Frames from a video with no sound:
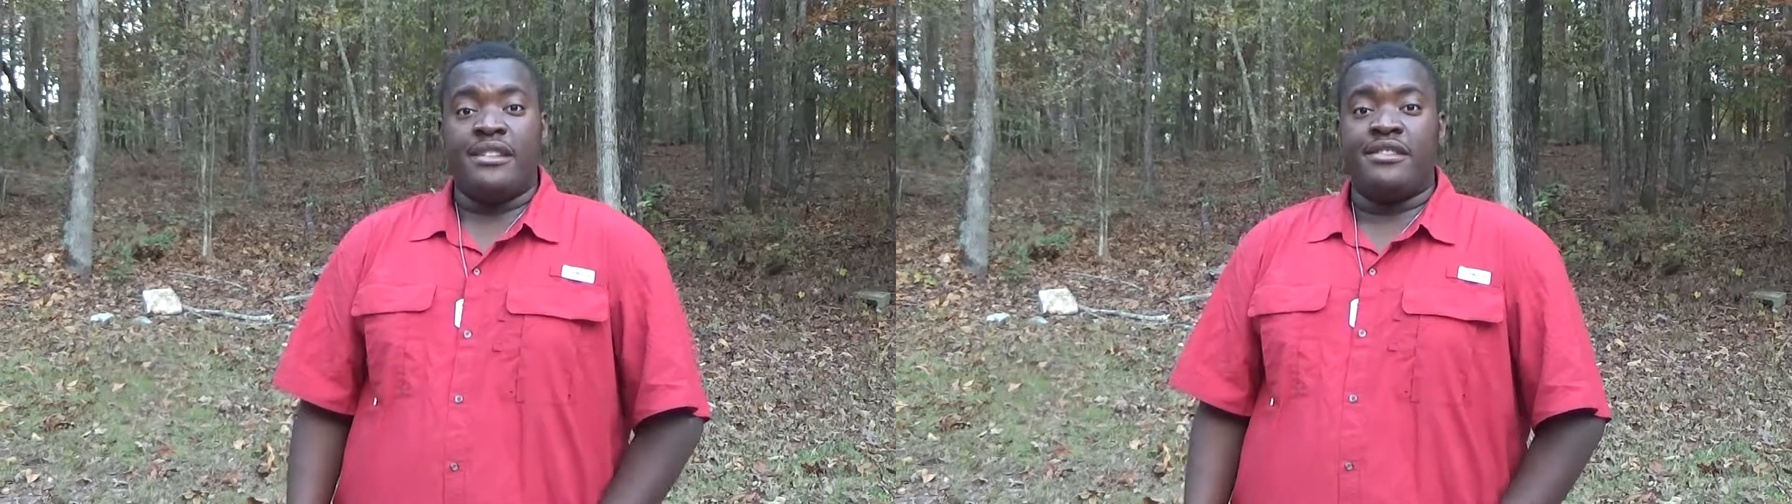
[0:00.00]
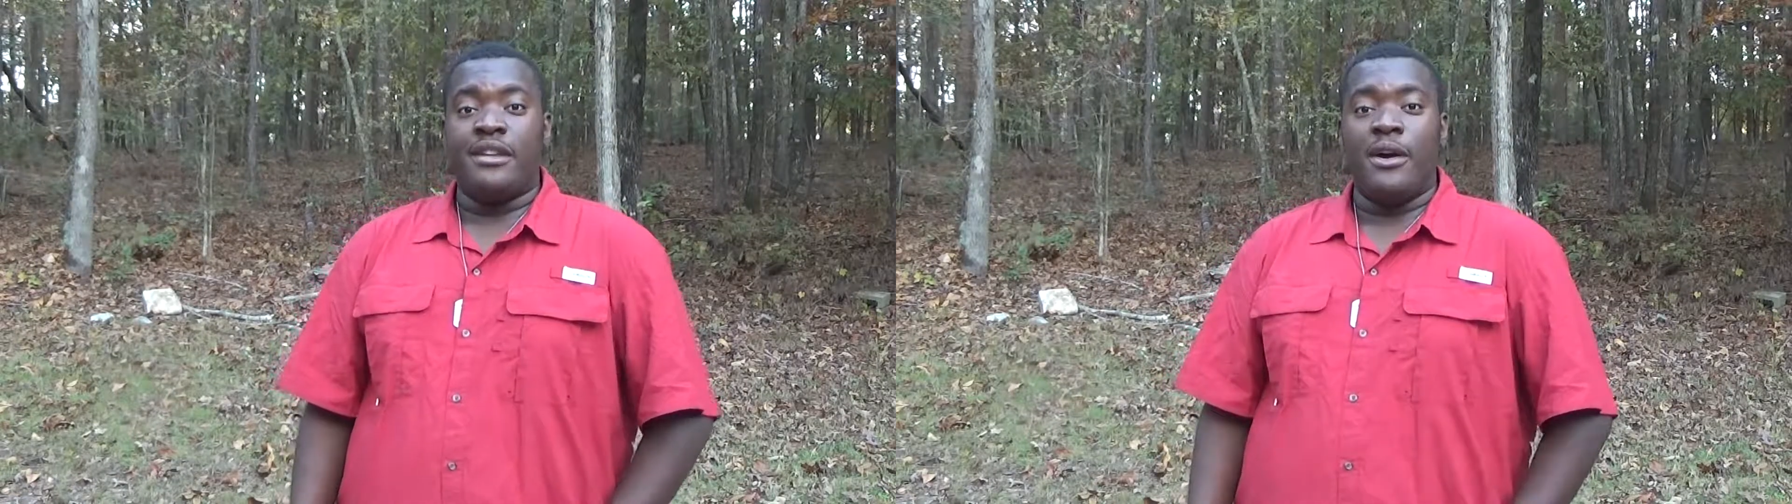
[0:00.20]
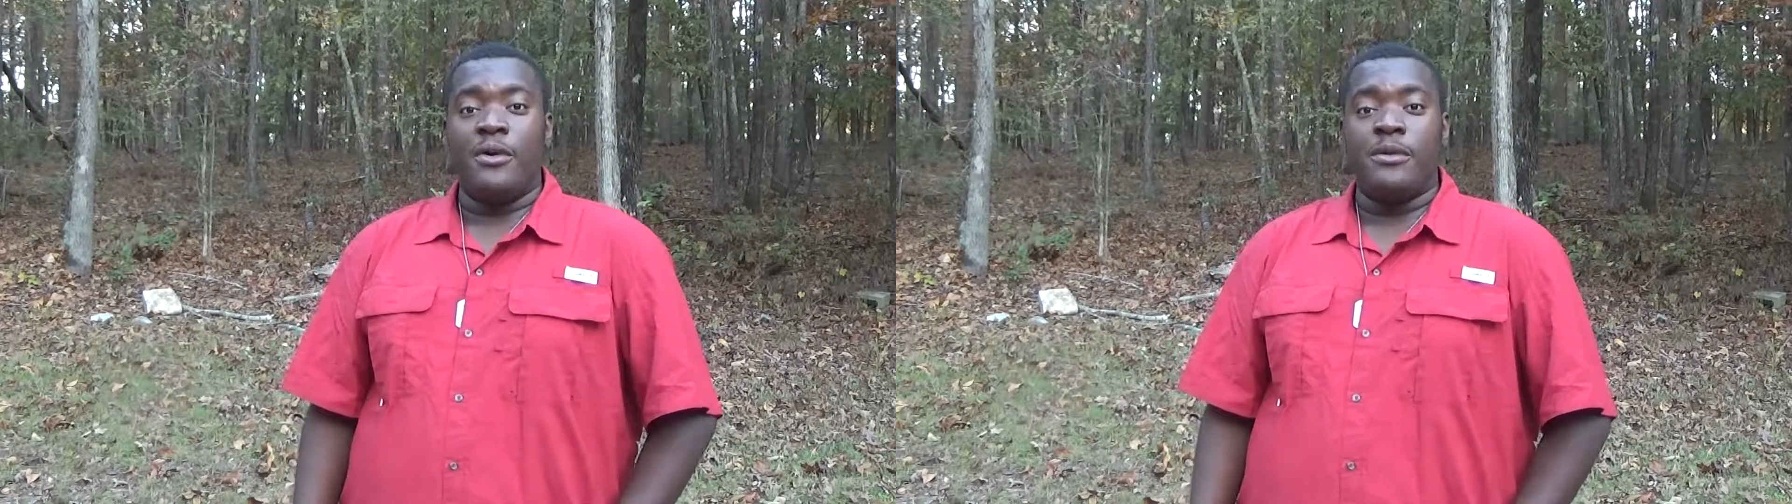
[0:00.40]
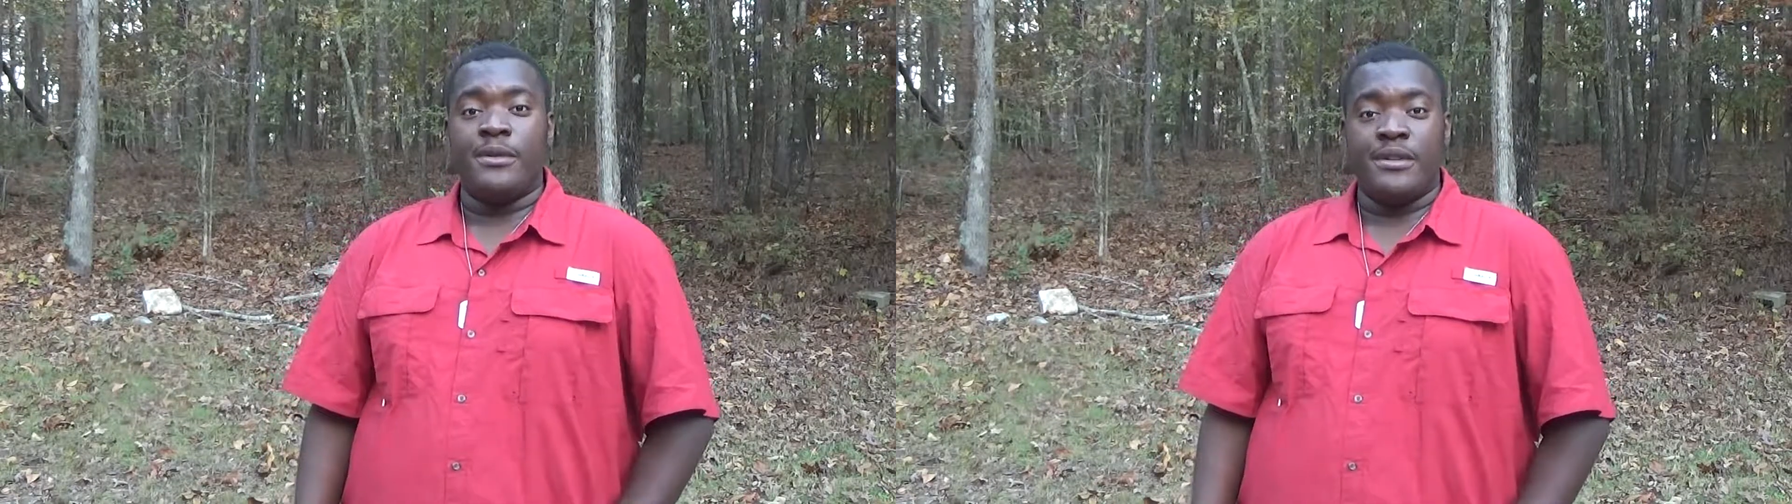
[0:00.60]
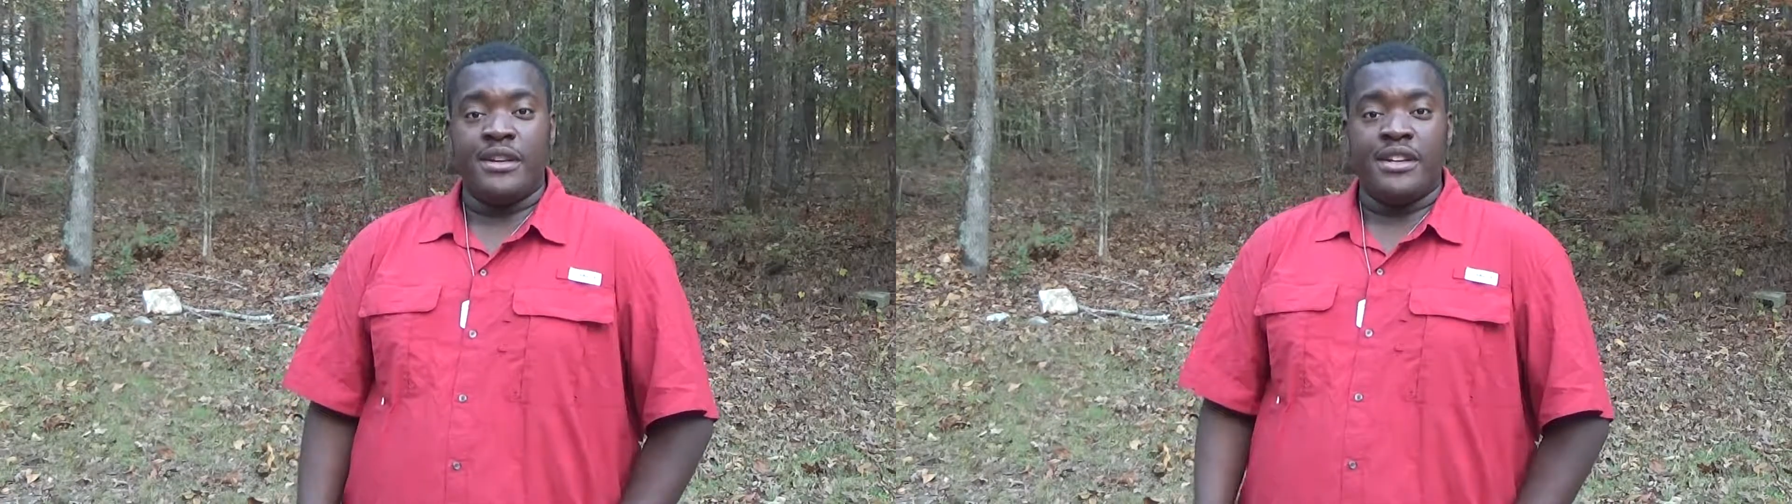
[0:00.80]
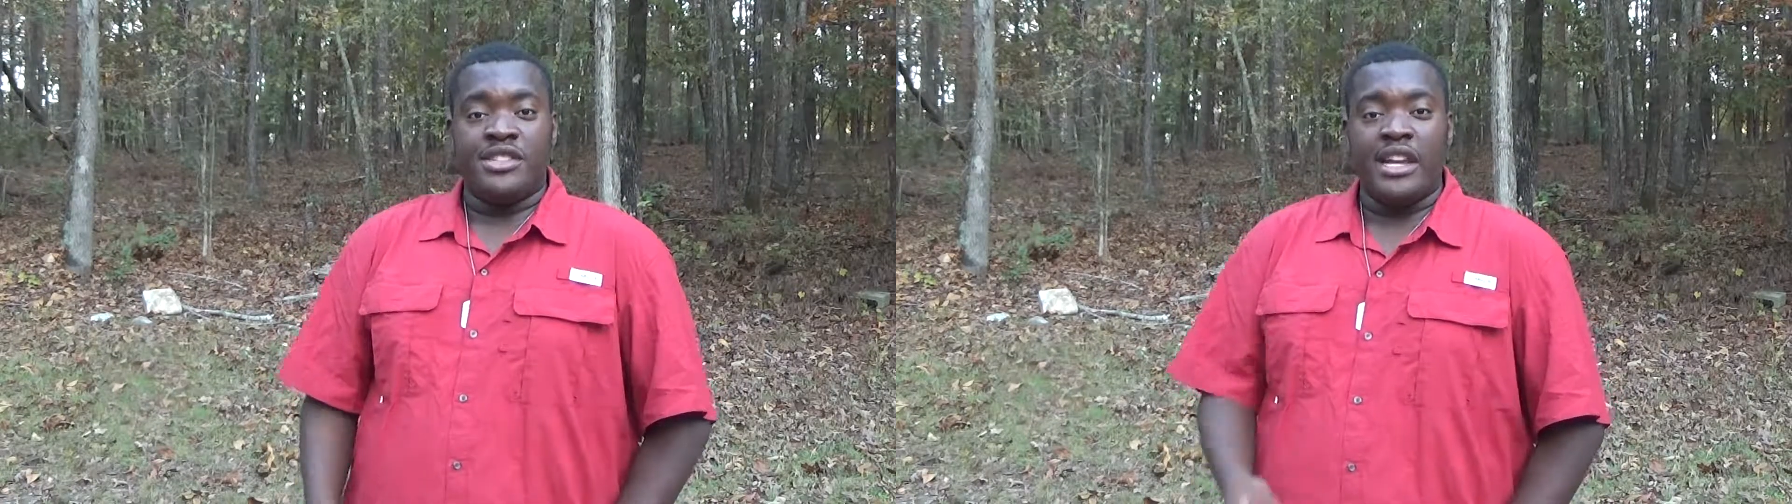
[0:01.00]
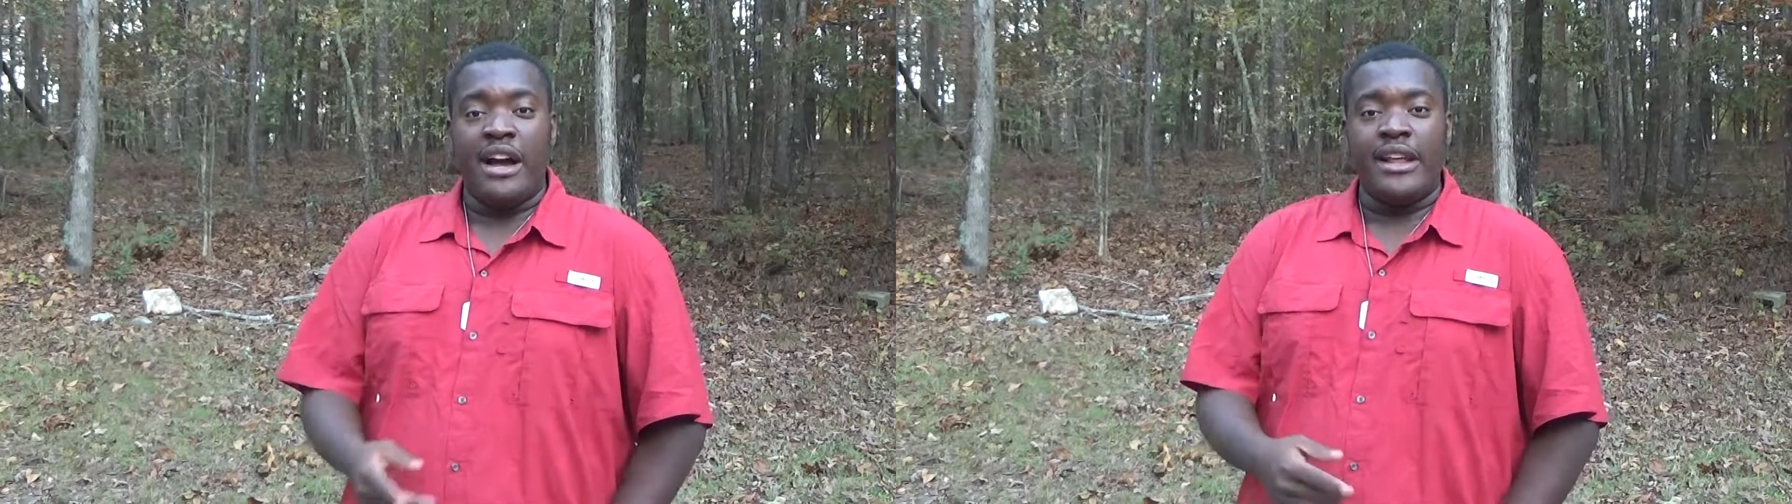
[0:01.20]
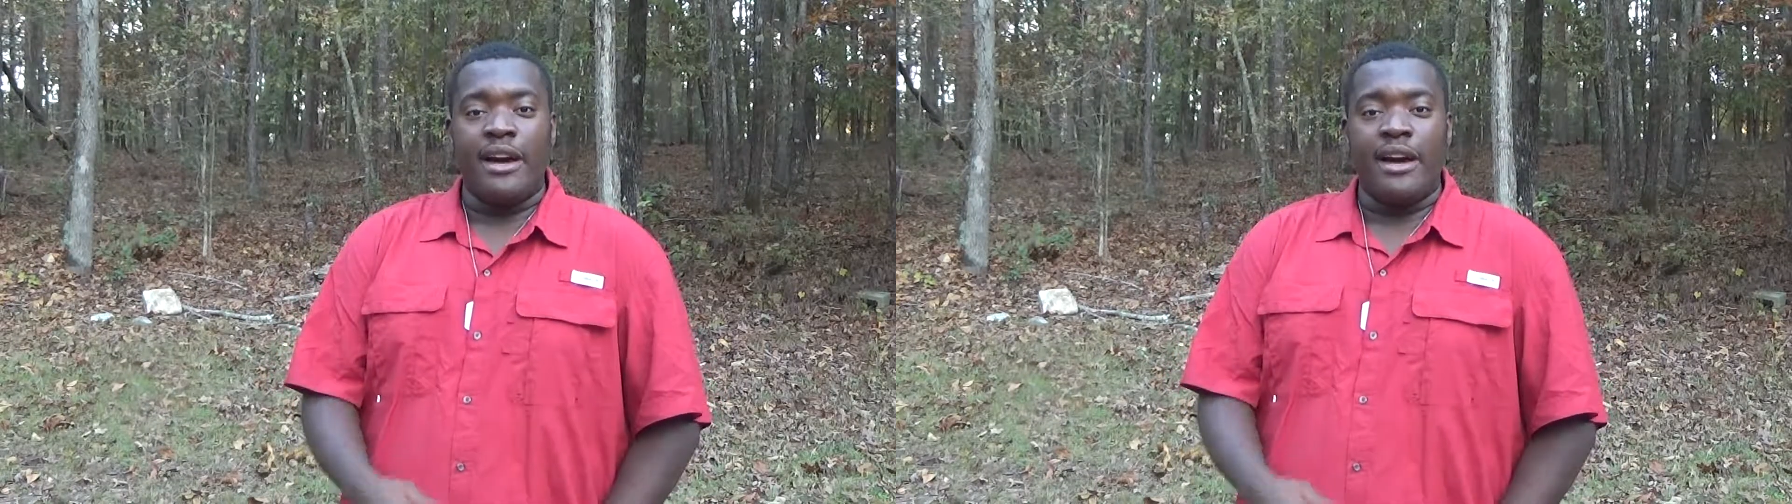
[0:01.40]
So shout